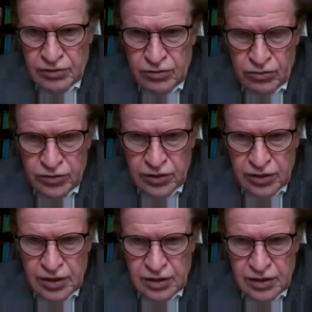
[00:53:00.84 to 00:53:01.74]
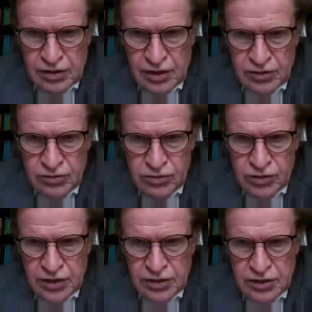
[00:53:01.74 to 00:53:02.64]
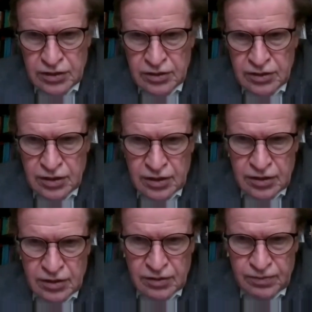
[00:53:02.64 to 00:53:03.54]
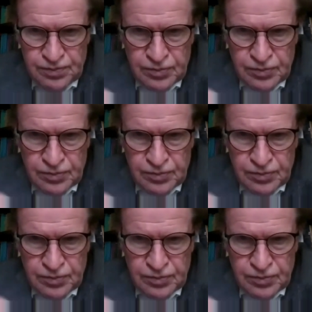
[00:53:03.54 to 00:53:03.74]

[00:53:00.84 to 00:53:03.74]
tools in their toolkit, and they